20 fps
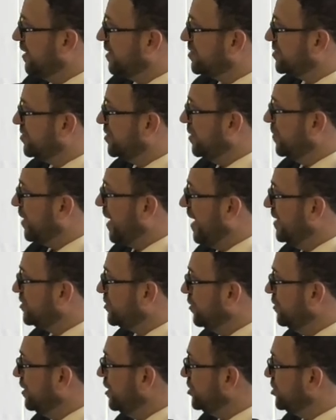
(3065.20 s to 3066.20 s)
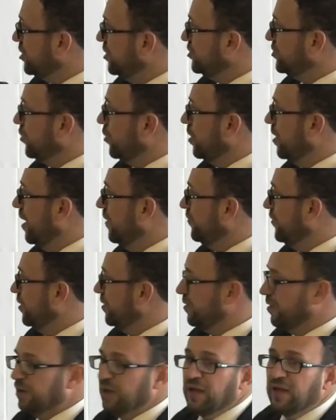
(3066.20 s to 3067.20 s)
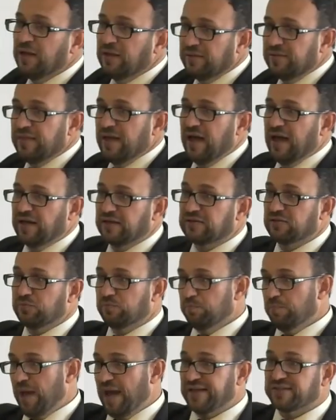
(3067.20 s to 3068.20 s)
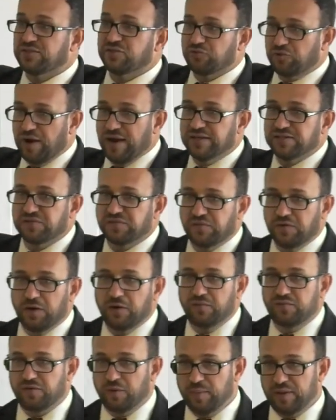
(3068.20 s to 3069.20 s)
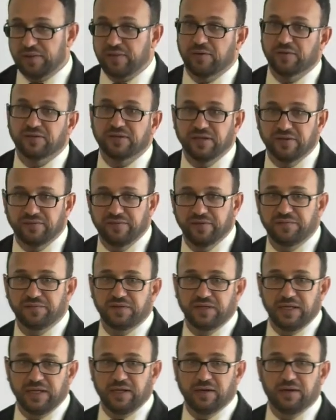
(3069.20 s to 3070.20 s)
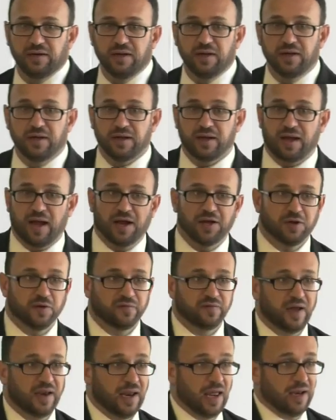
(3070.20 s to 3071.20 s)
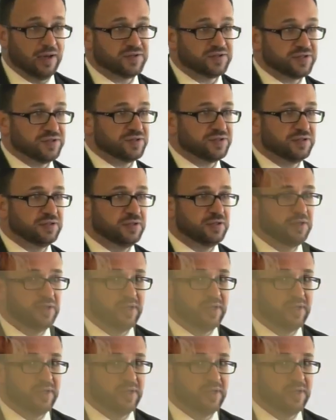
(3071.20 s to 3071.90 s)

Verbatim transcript: extreme case conditions or under that mass transfer from a 1315 kind of analysis.